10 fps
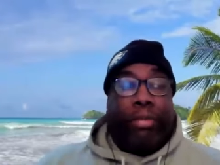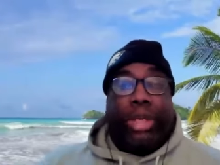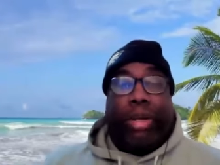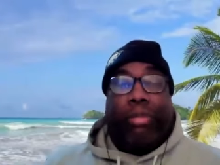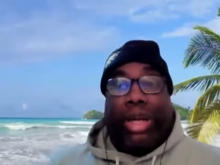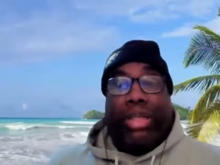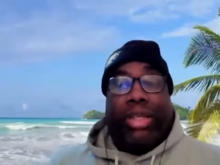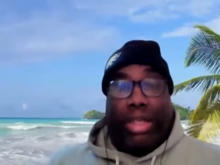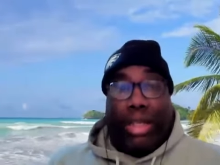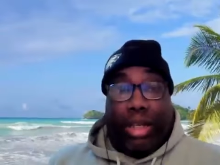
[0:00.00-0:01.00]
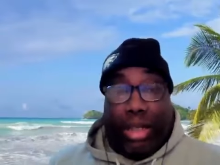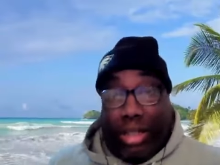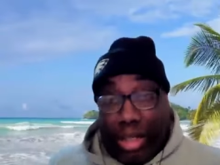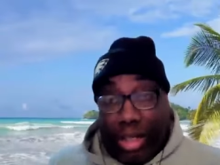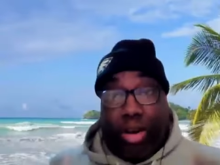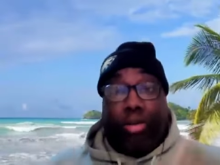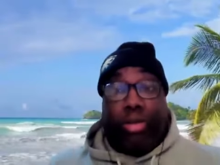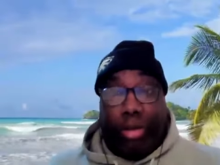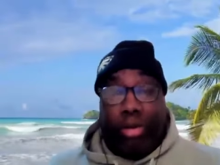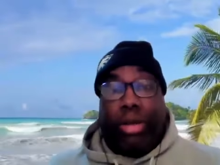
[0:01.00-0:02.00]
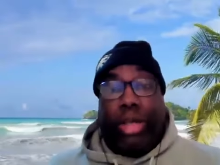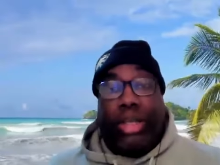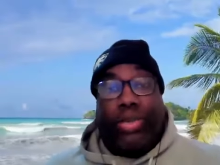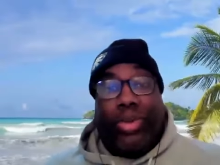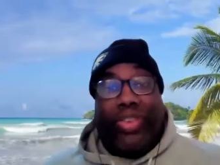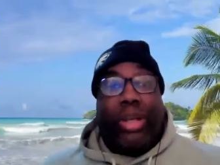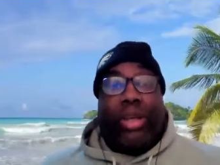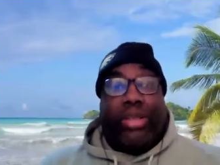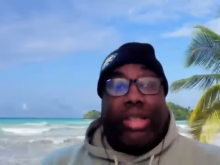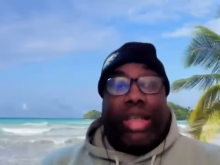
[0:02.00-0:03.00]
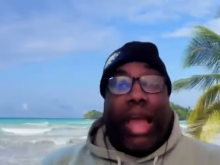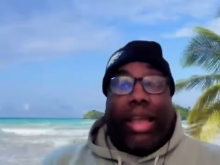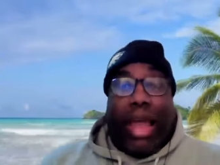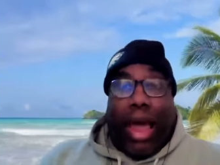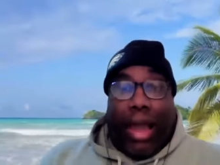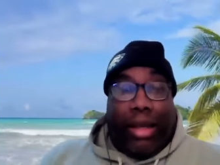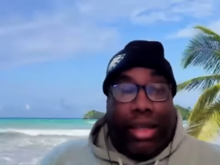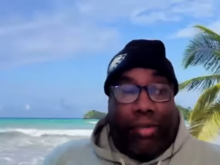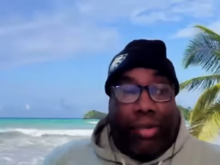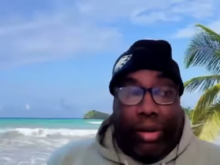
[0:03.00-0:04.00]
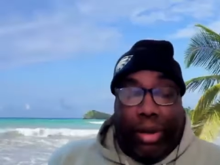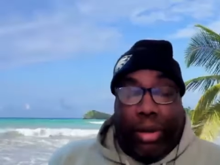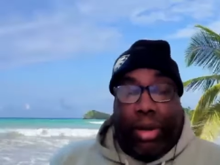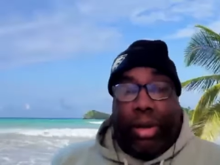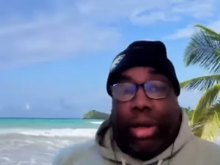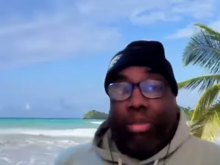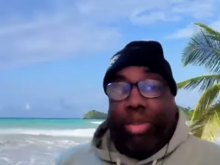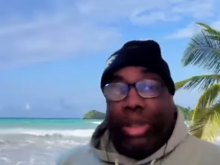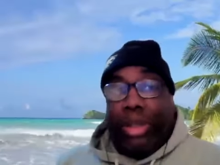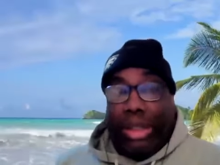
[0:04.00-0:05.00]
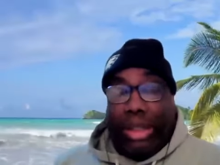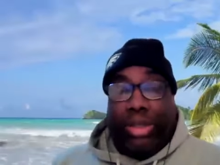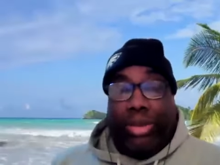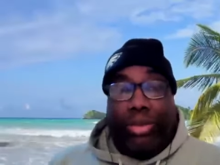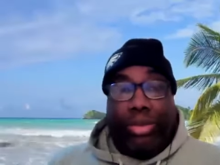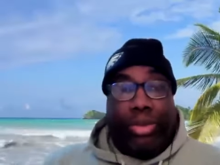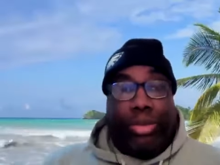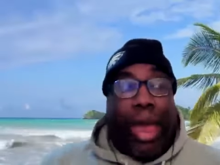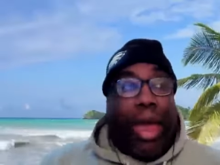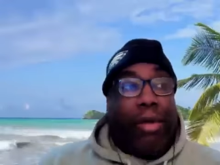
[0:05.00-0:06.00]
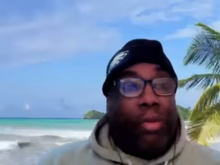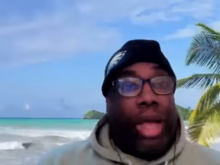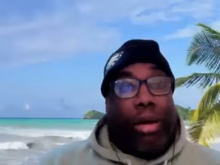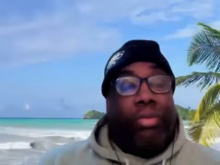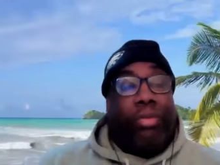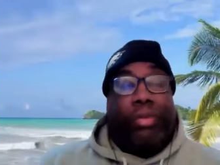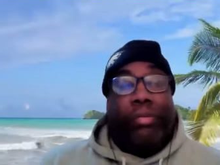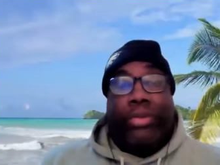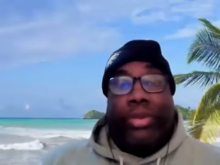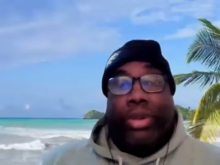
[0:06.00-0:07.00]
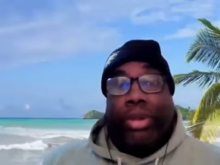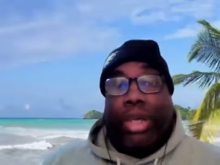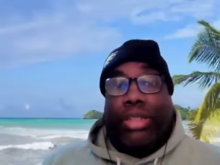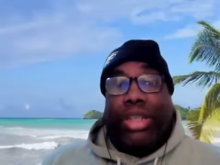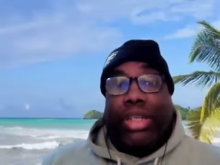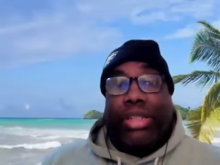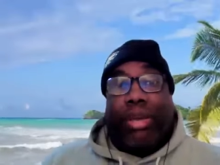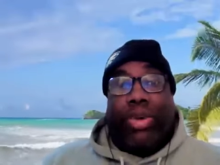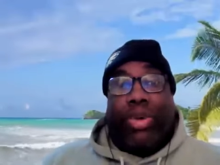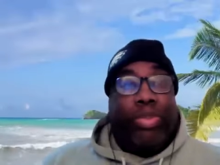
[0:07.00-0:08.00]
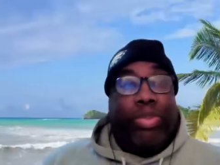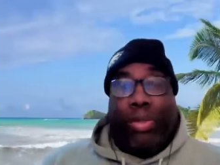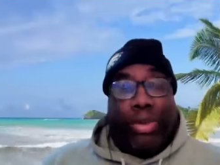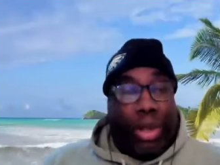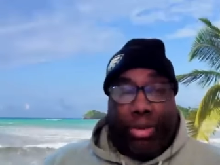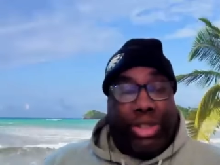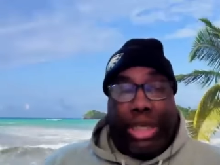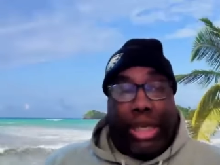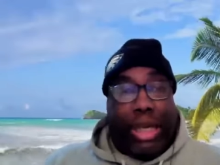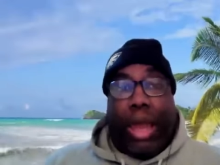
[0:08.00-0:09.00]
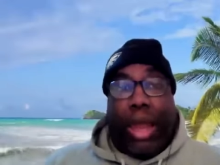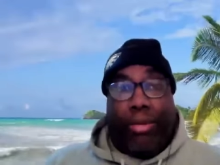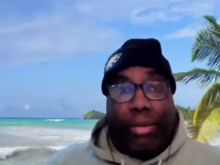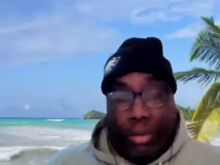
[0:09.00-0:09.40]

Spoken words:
But abundance in it is inert. It's within us. It's our God-given ability to have wealth. It's just that most people don't seek it out.